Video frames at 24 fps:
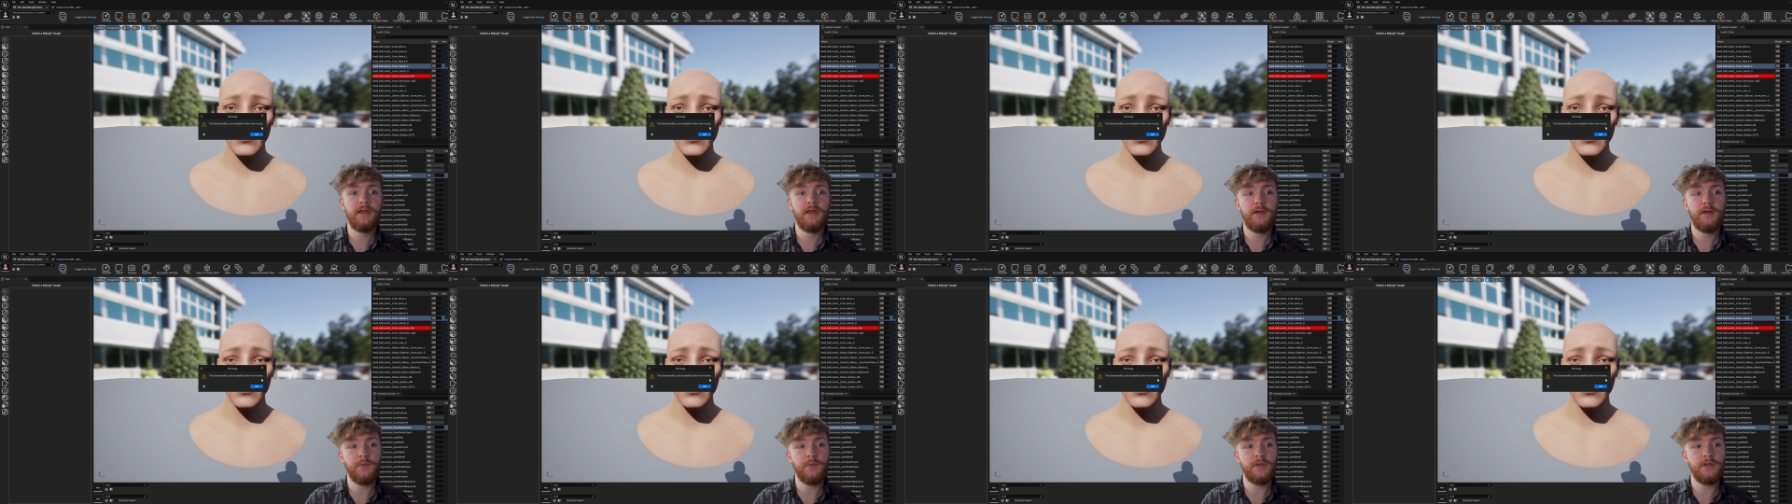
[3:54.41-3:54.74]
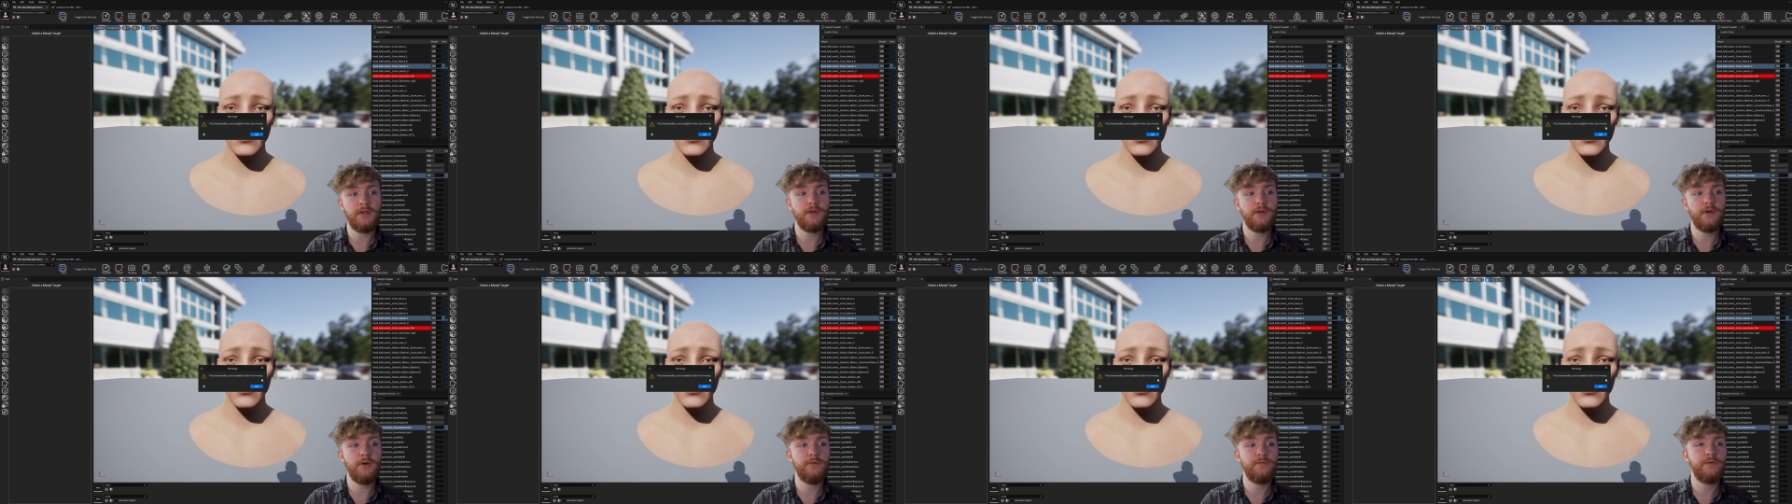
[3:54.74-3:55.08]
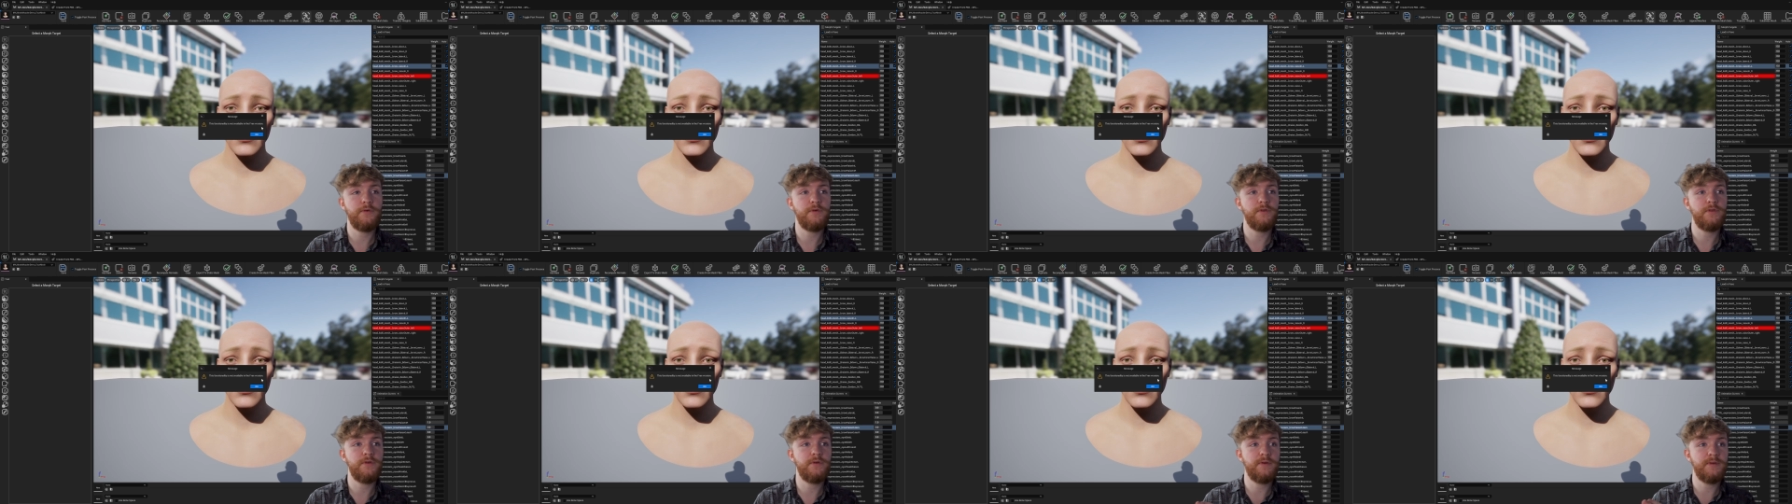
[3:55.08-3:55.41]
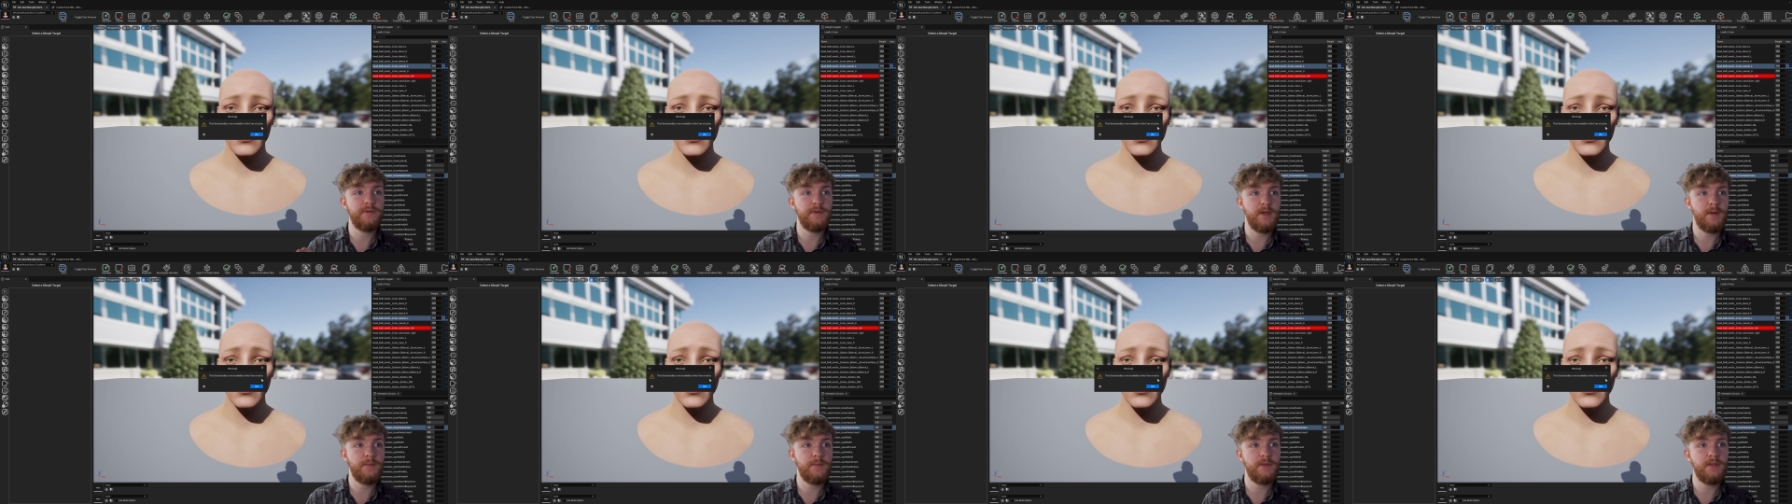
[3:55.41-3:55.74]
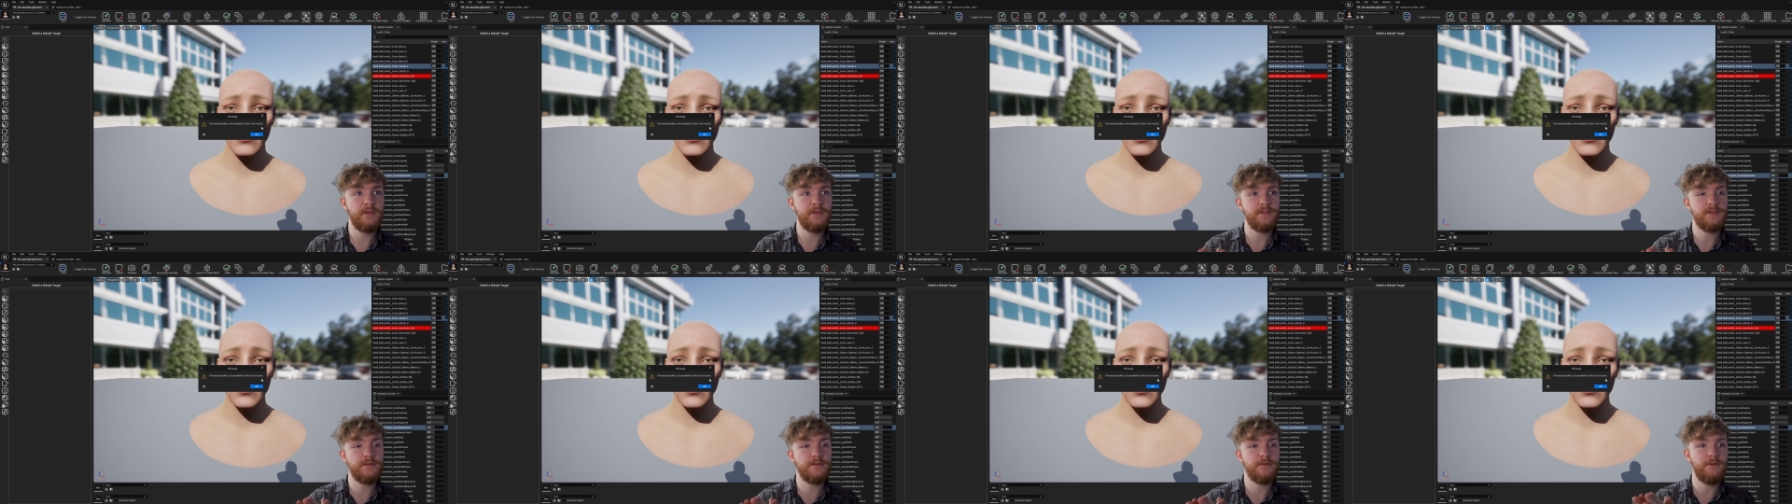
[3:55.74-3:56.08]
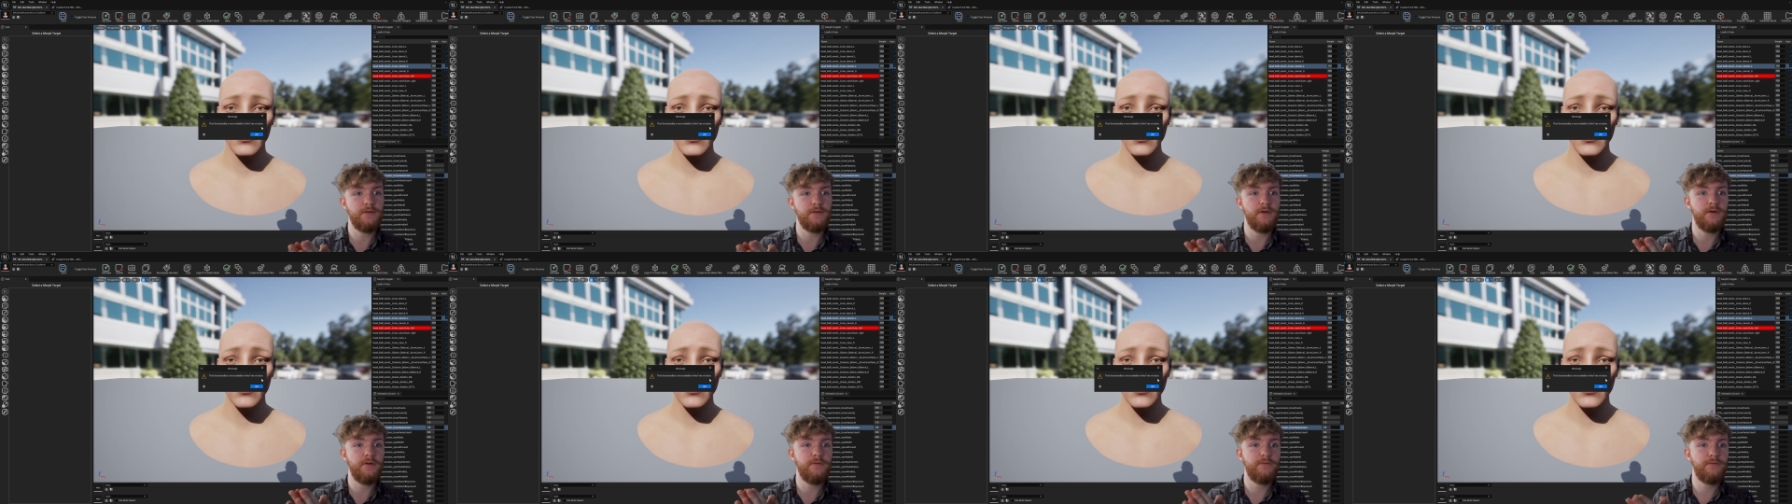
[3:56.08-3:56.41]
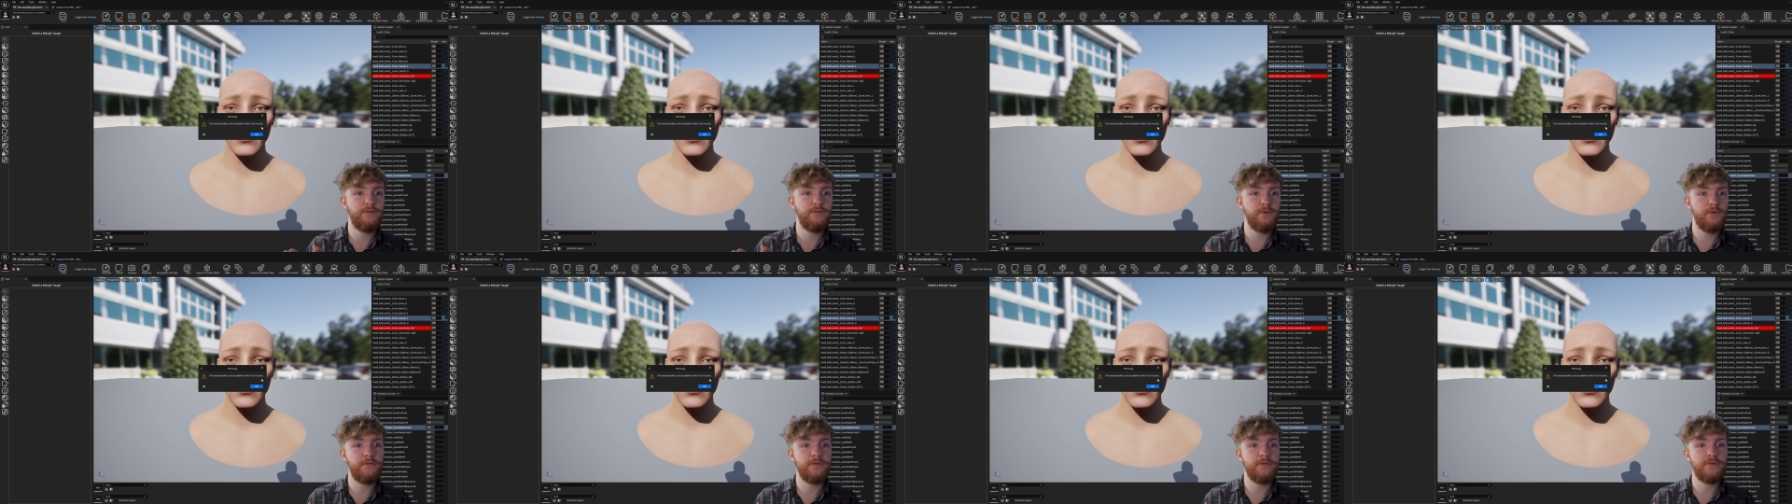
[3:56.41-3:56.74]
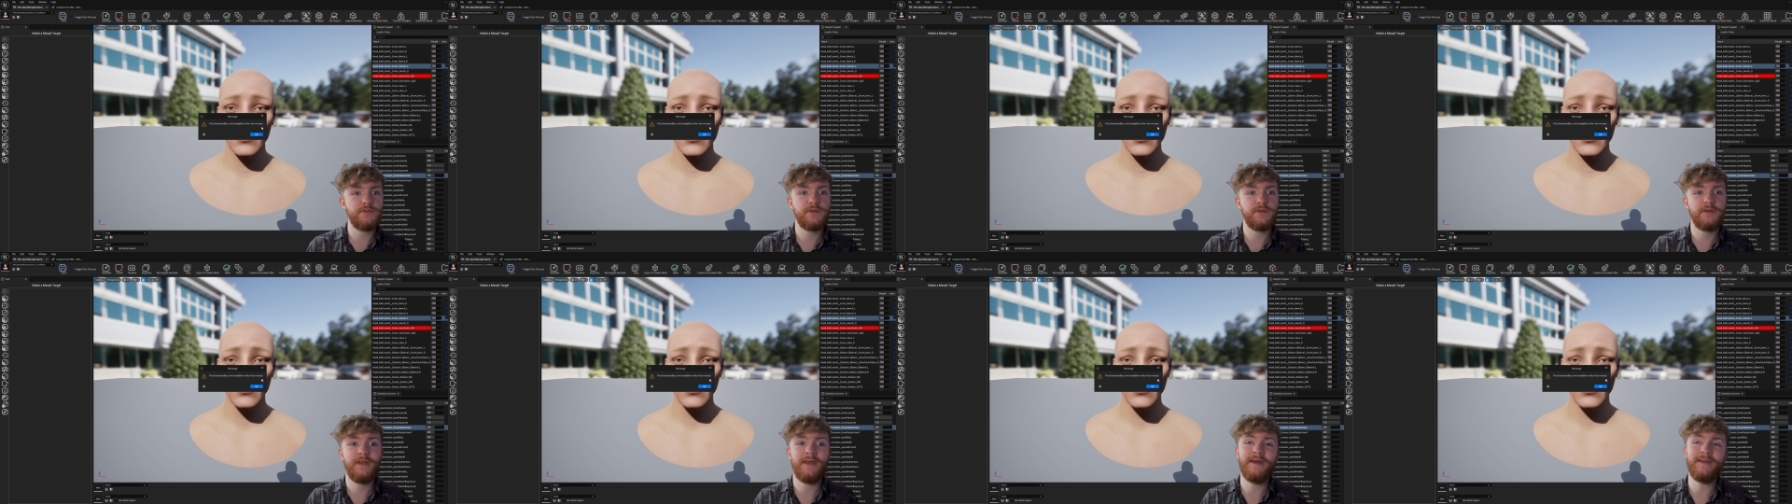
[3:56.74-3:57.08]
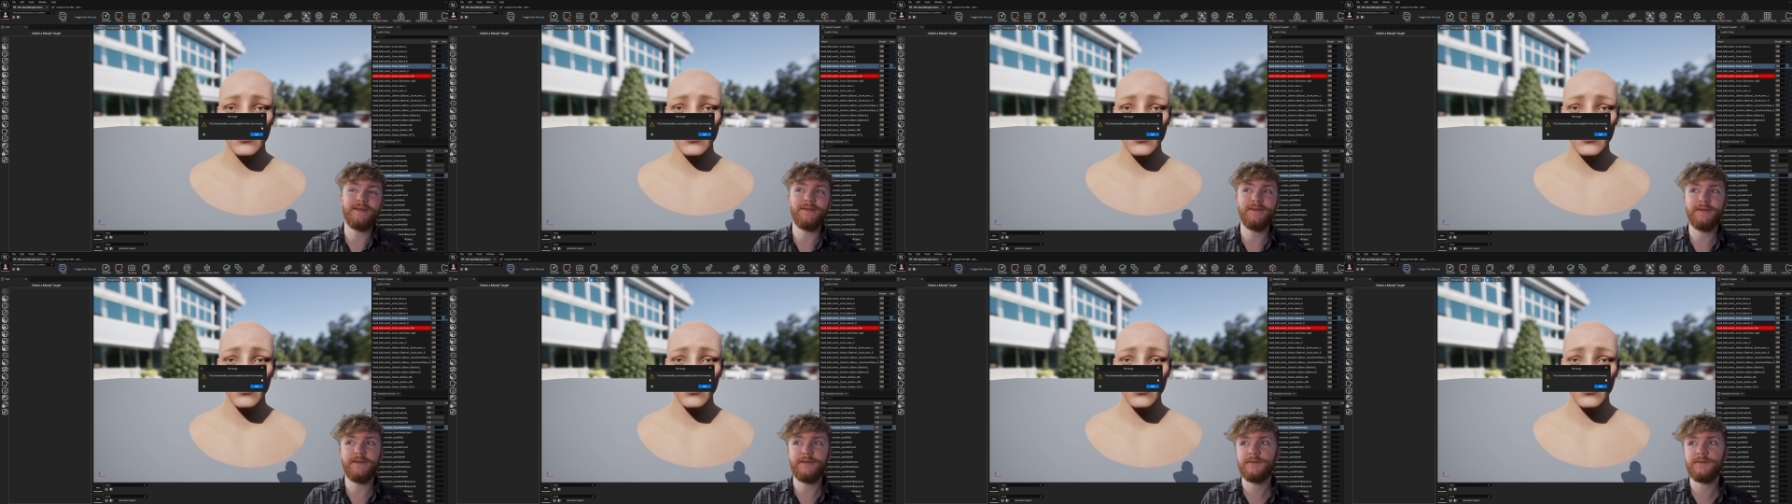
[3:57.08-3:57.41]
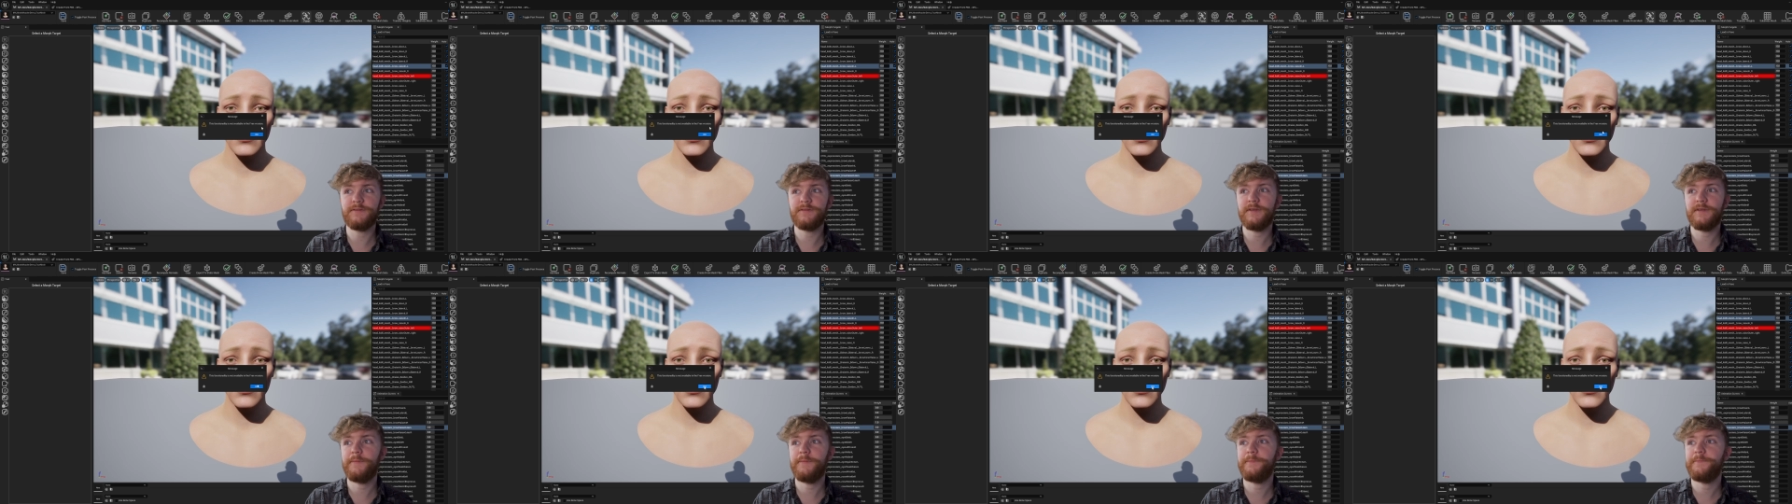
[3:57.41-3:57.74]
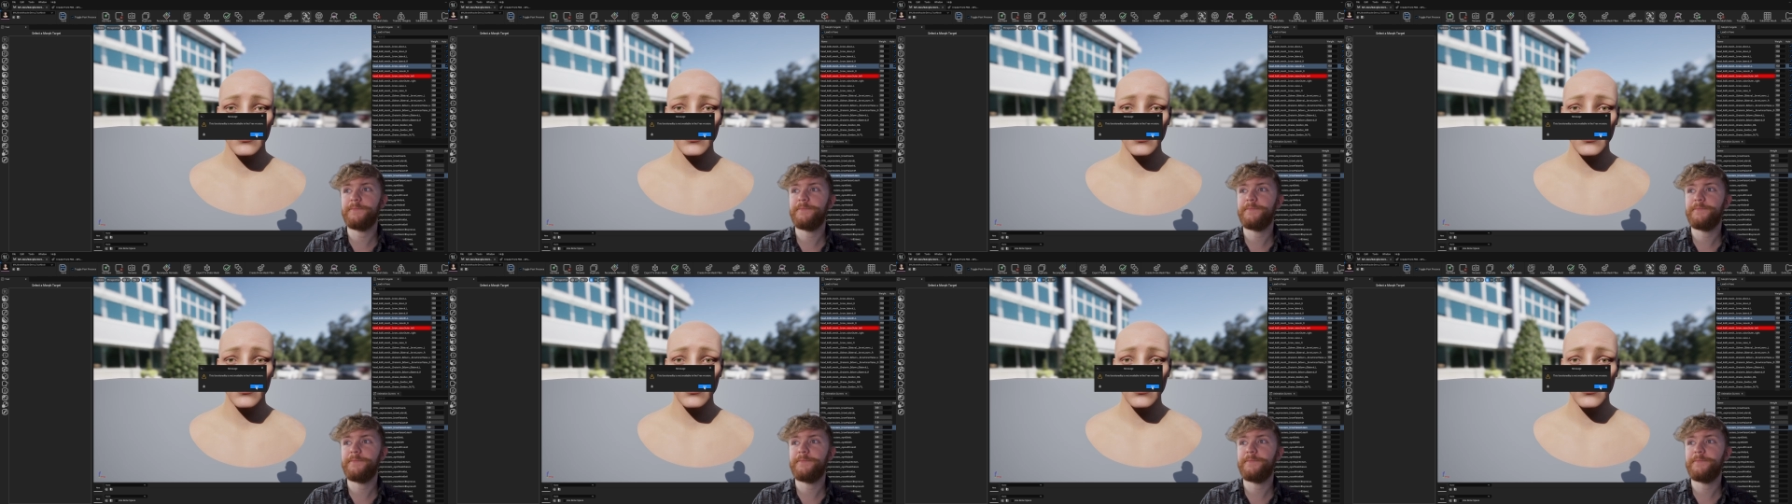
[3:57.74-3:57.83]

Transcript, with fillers: We could go further in depth into the full version at a later time.